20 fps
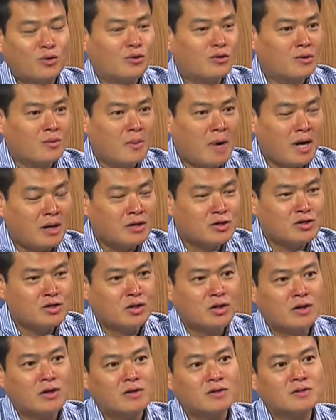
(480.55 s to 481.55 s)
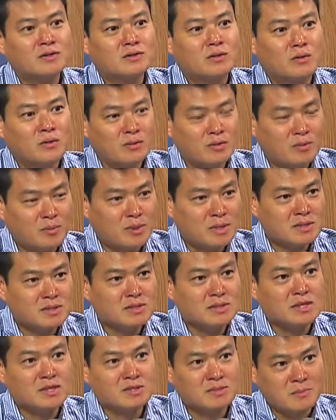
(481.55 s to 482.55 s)
their market shares, grow their
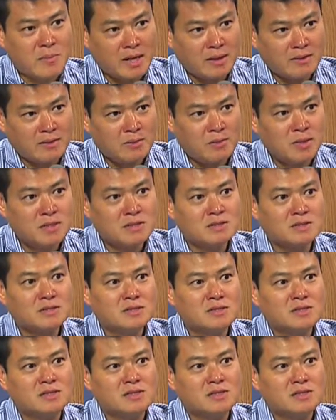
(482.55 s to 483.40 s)
business, expand their business.